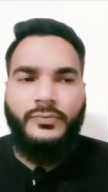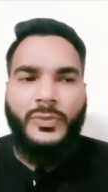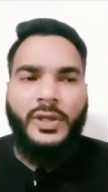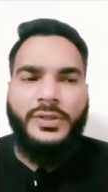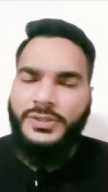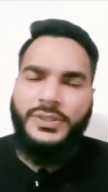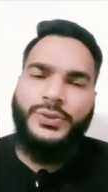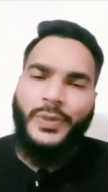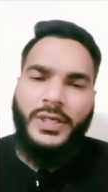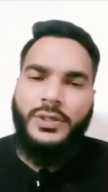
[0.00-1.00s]
this is
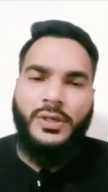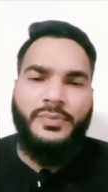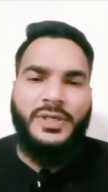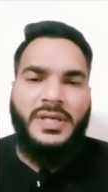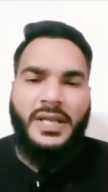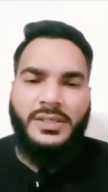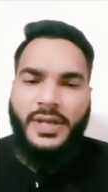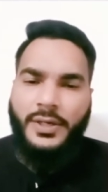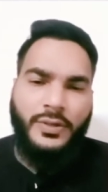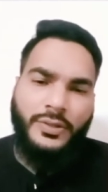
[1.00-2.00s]
very common. Like
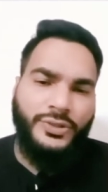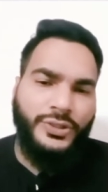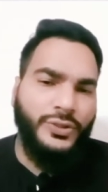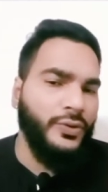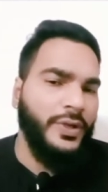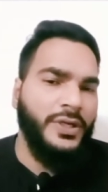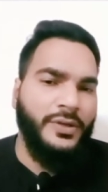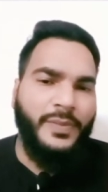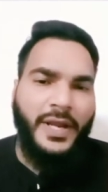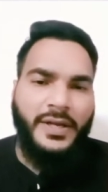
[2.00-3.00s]
technology is growing day
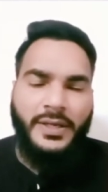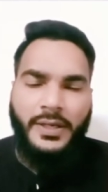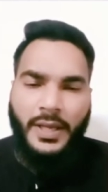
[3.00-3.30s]
by day,